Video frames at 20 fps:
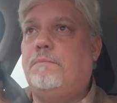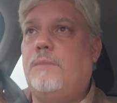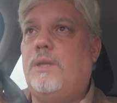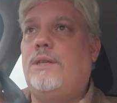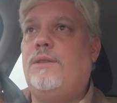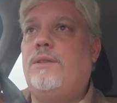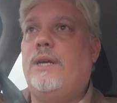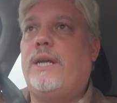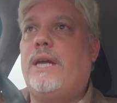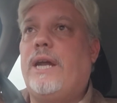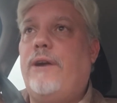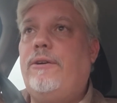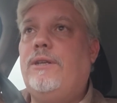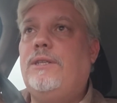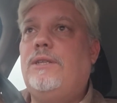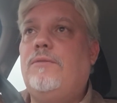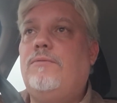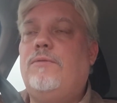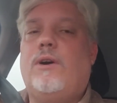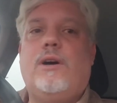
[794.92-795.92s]
in the
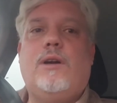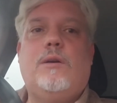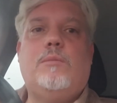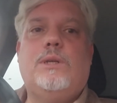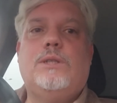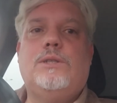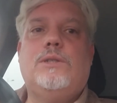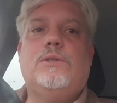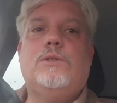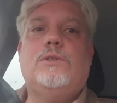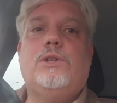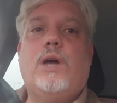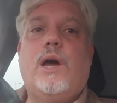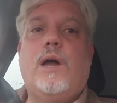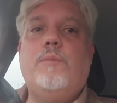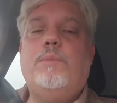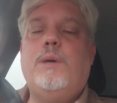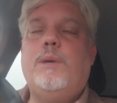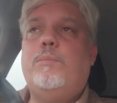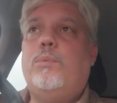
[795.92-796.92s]
current environment,
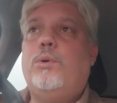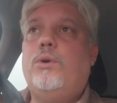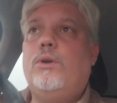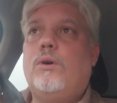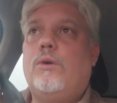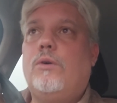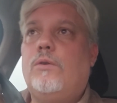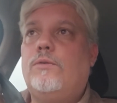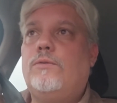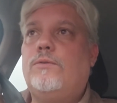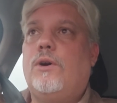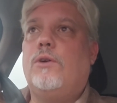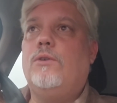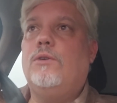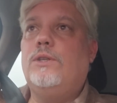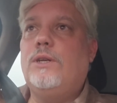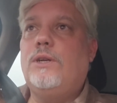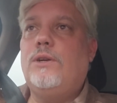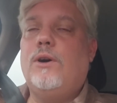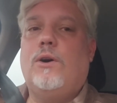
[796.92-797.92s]
don't be put off
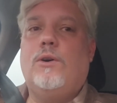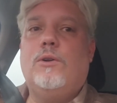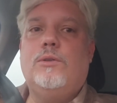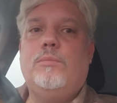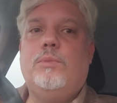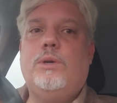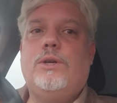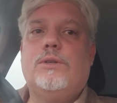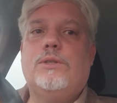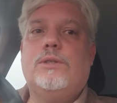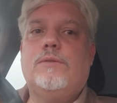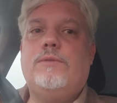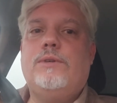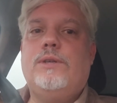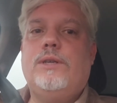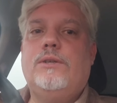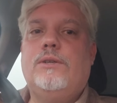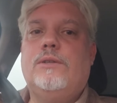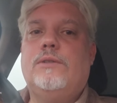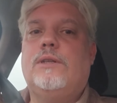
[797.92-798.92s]
holding gold because of
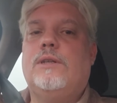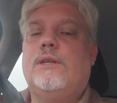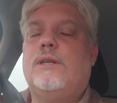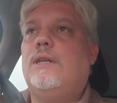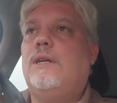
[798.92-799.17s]
yield.